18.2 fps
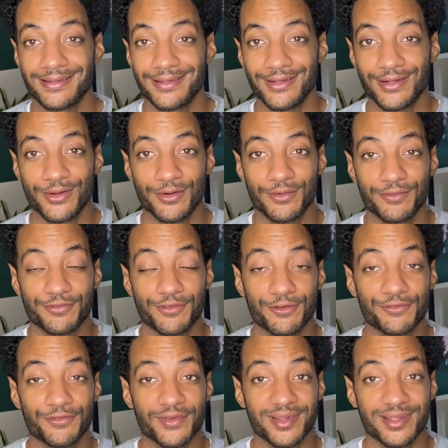you know,
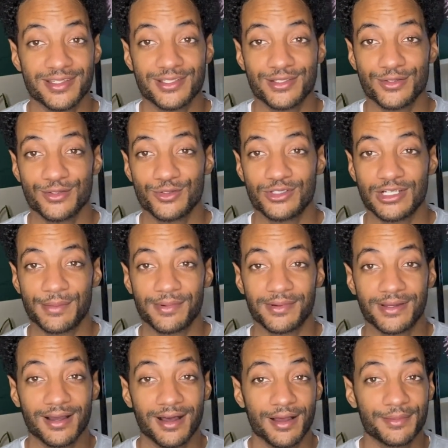feel free to drop a
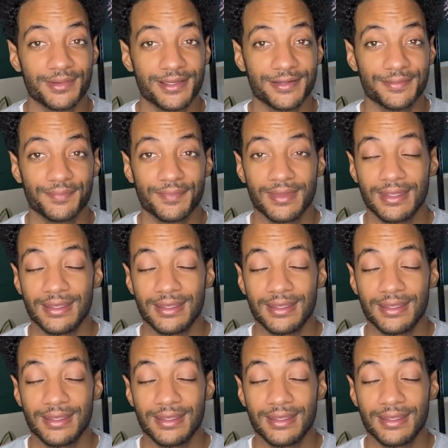comment,